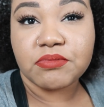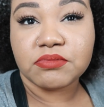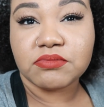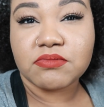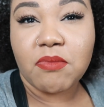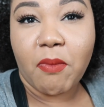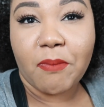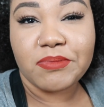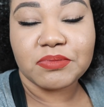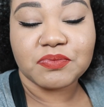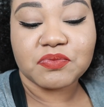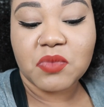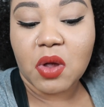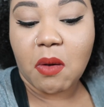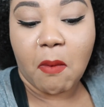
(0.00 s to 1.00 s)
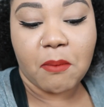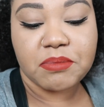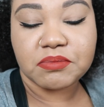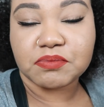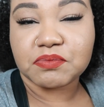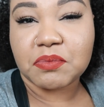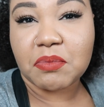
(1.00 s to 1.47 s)

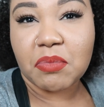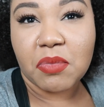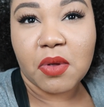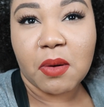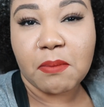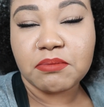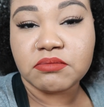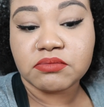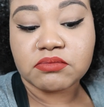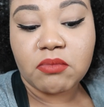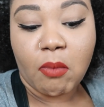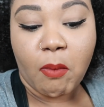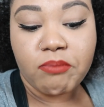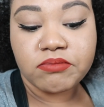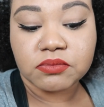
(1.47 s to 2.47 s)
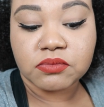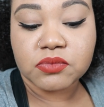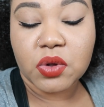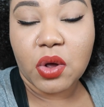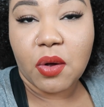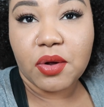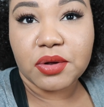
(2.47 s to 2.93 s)

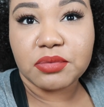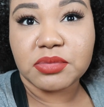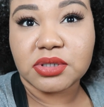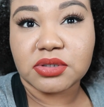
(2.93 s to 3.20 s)
Cocoa